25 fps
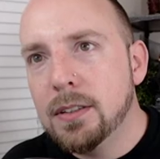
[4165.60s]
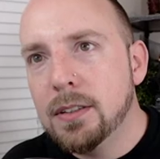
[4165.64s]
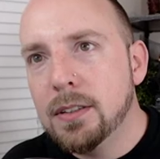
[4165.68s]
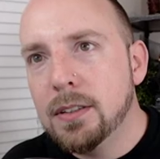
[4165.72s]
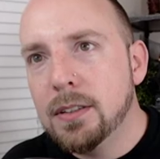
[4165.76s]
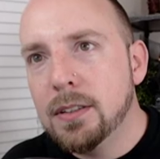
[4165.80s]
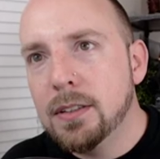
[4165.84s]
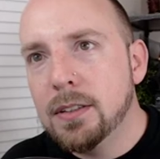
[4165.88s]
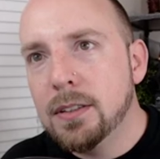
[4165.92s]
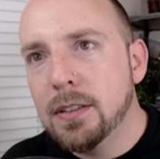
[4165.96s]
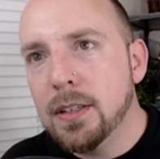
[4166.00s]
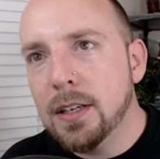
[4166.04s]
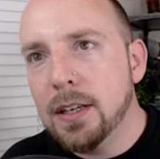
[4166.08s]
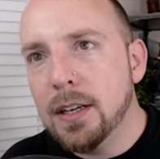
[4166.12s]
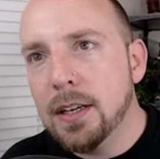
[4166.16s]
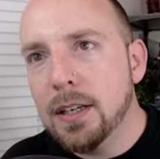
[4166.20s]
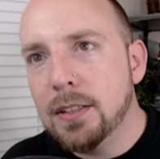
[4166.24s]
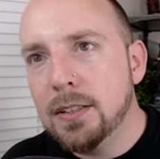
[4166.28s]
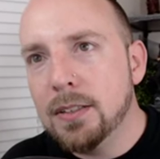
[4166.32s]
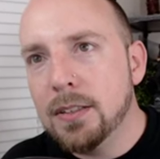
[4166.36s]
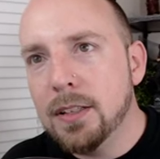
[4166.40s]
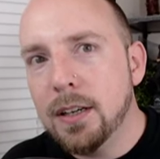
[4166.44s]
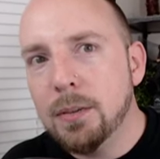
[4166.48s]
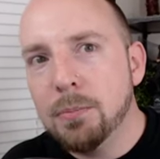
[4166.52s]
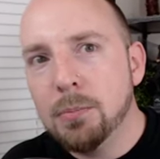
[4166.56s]

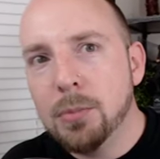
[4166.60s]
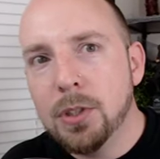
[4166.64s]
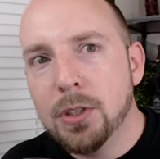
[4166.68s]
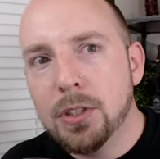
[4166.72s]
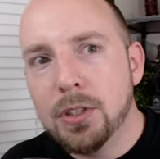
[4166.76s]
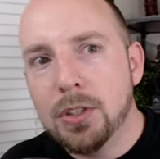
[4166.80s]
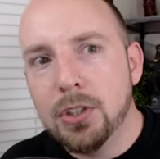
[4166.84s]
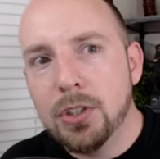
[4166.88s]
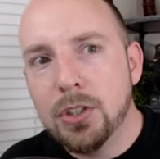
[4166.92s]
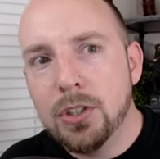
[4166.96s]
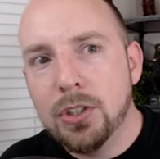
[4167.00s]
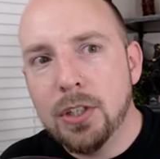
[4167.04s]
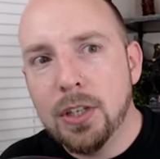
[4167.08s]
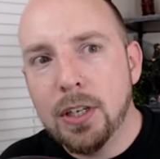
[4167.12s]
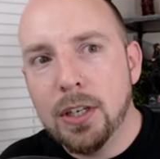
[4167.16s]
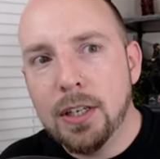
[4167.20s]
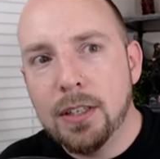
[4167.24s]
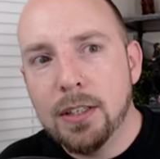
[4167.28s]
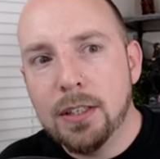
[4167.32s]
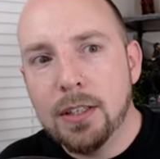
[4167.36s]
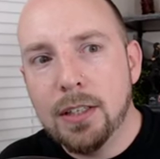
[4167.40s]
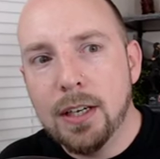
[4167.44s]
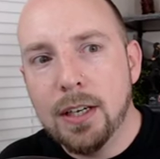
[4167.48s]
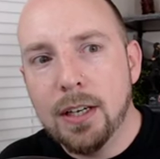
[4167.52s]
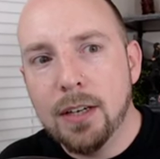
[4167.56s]
Guys, I'm gonna shut
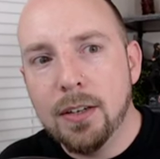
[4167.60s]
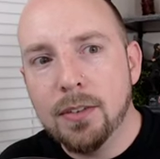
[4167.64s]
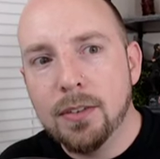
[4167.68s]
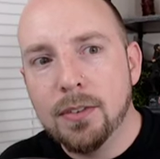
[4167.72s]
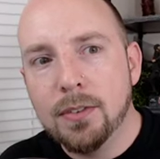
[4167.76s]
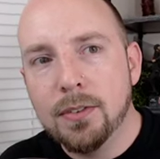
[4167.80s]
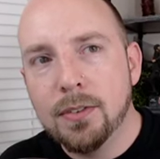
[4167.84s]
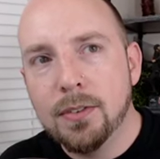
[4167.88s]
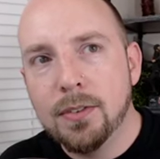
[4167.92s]
it down.